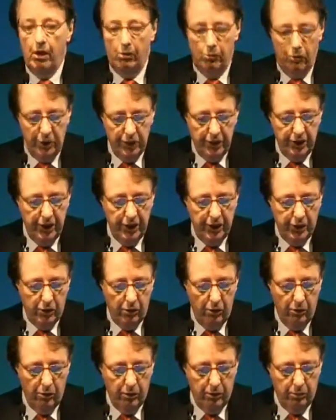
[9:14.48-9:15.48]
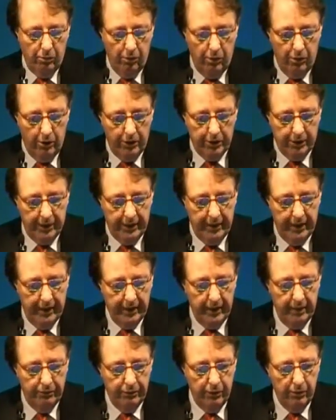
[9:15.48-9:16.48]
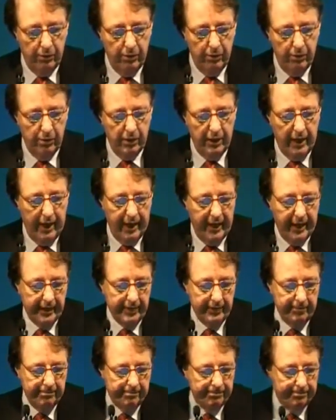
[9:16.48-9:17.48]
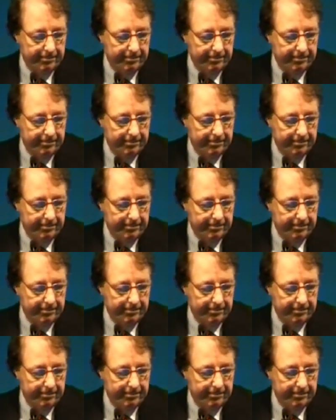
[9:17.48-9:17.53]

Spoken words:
What she showed was that if you look at